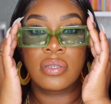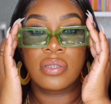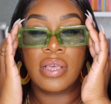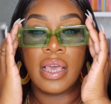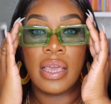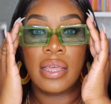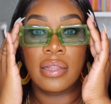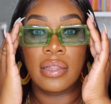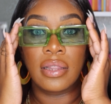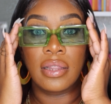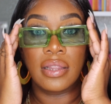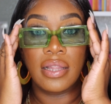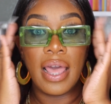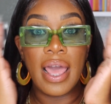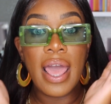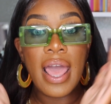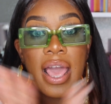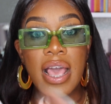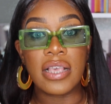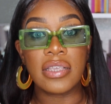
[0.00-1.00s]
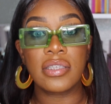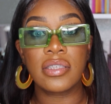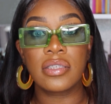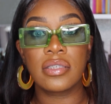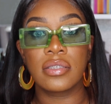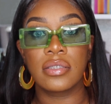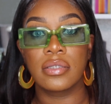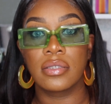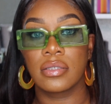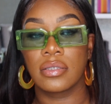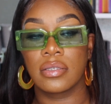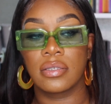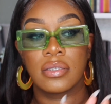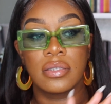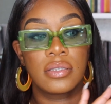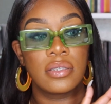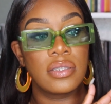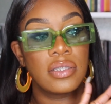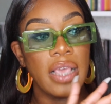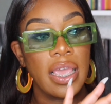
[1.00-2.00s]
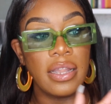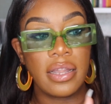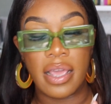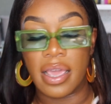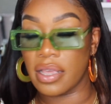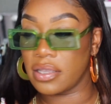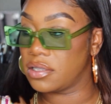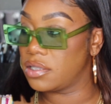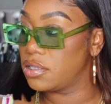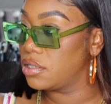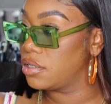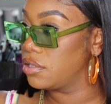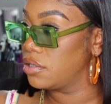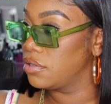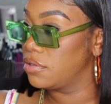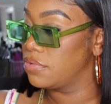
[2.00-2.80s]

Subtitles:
Say less. Say less.